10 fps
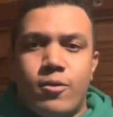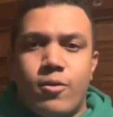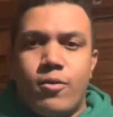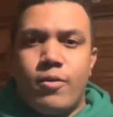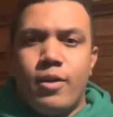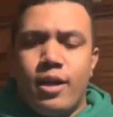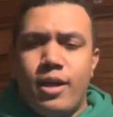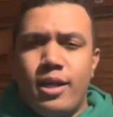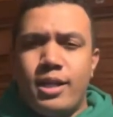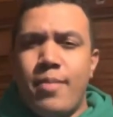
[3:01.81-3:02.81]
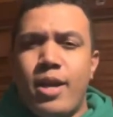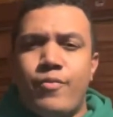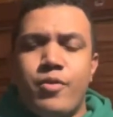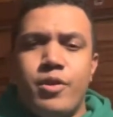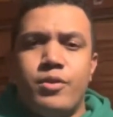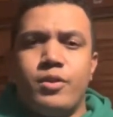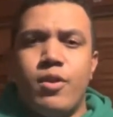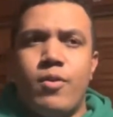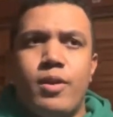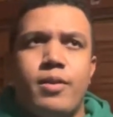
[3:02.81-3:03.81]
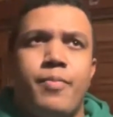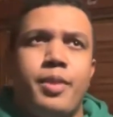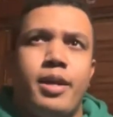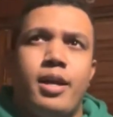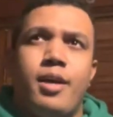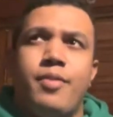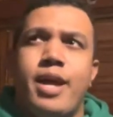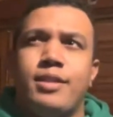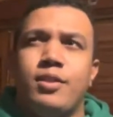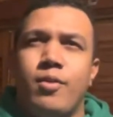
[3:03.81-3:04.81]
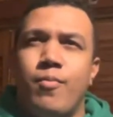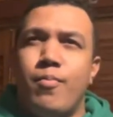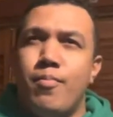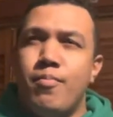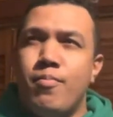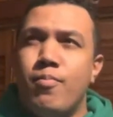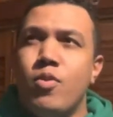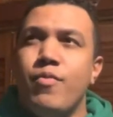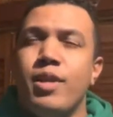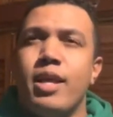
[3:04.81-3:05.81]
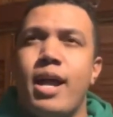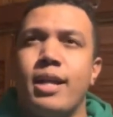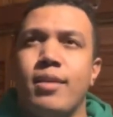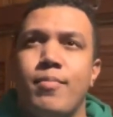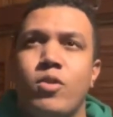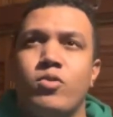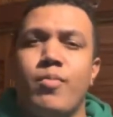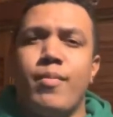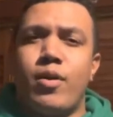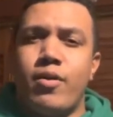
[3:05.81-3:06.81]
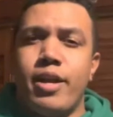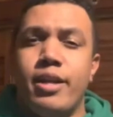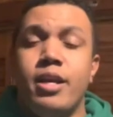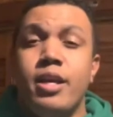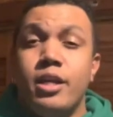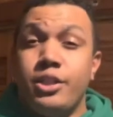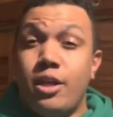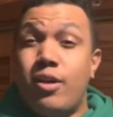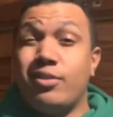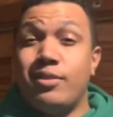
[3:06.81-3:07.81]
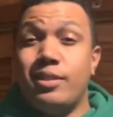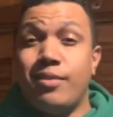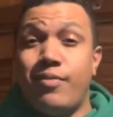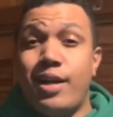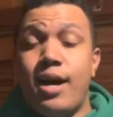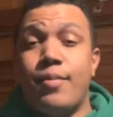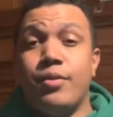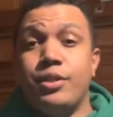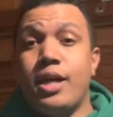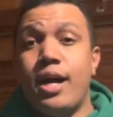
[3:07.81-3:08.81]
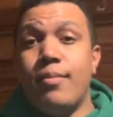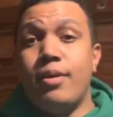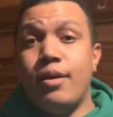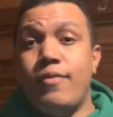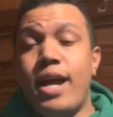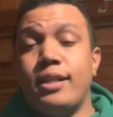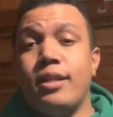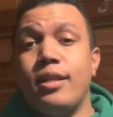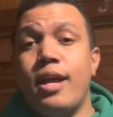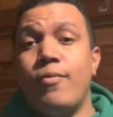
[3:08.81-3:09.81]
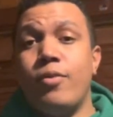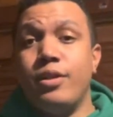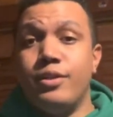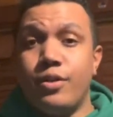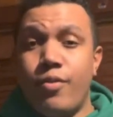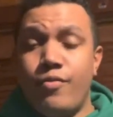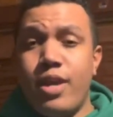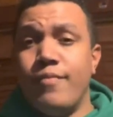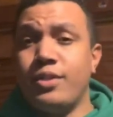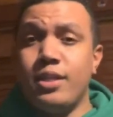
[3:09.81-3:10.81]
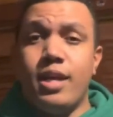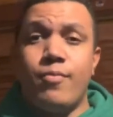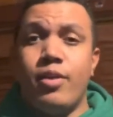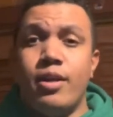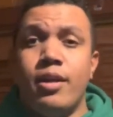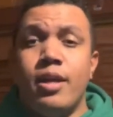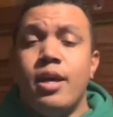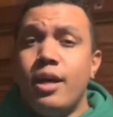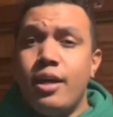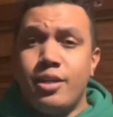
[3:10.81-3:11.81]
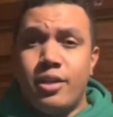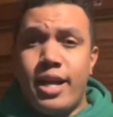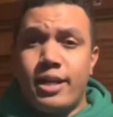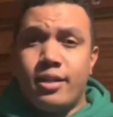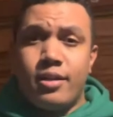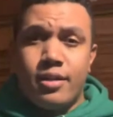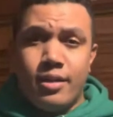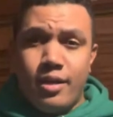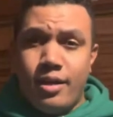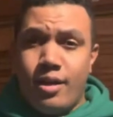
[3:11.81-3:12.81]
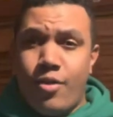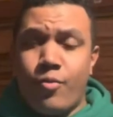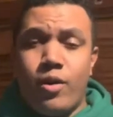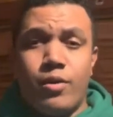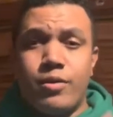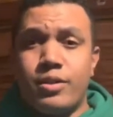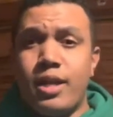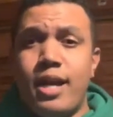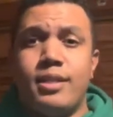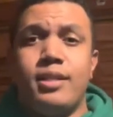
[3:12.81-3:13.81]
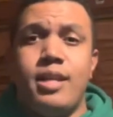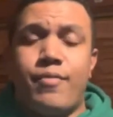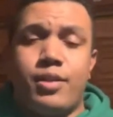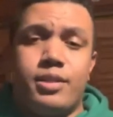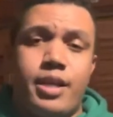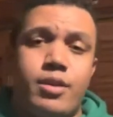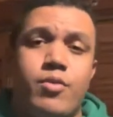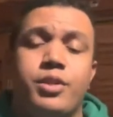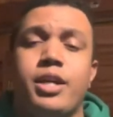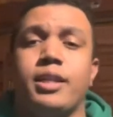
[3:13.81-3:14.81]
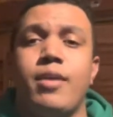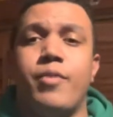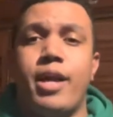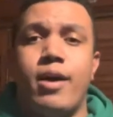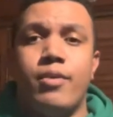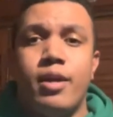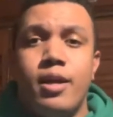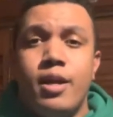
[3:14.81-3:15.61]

Girl. it came out a few years ago. that's the movie that I can most remember her in. She also does a phenomenal job of acting in that one. So if you haven't seen that one, uh, you like uh, thrillers, I definitely say go and check that one out.